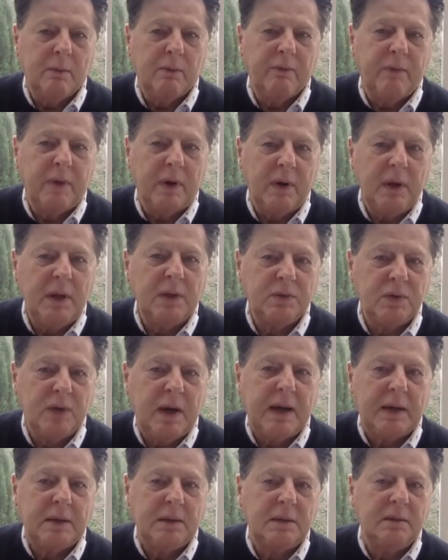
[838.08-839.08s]
very
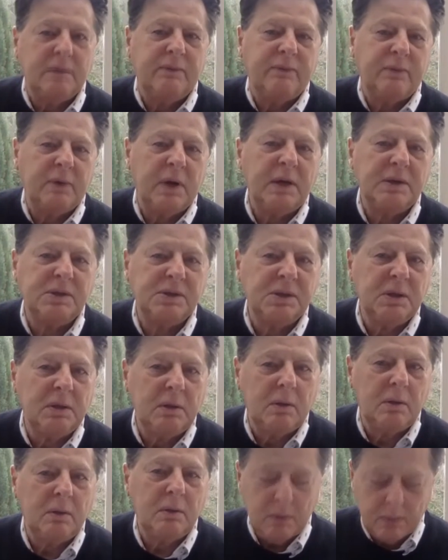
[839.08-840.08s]
attractive for us in
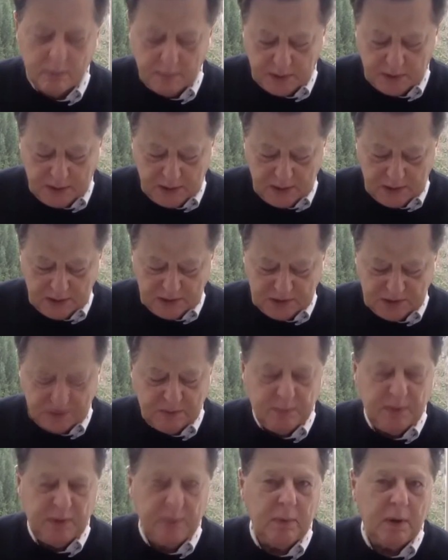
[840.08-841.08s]
local markets to
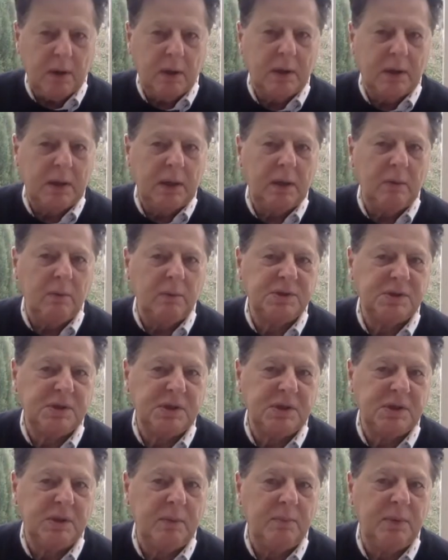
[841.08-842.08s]
be marketing with
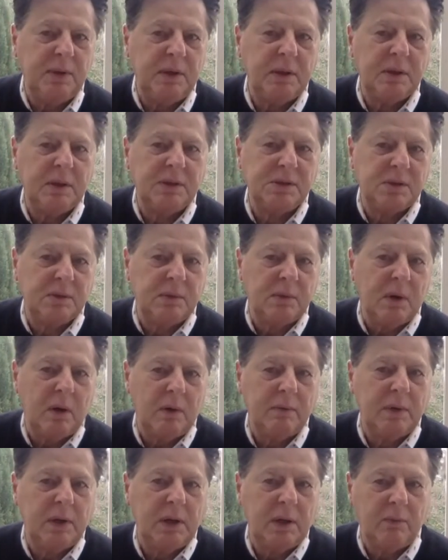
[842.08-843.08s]
something that's
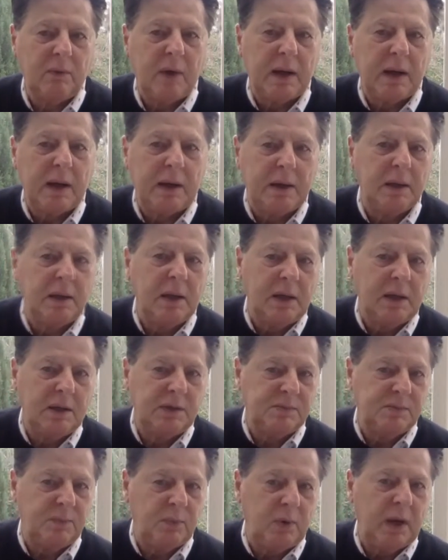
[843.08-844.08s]
already a
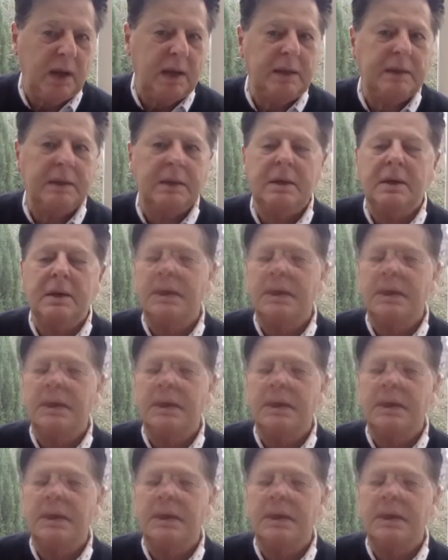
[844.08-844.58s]
recognized brand.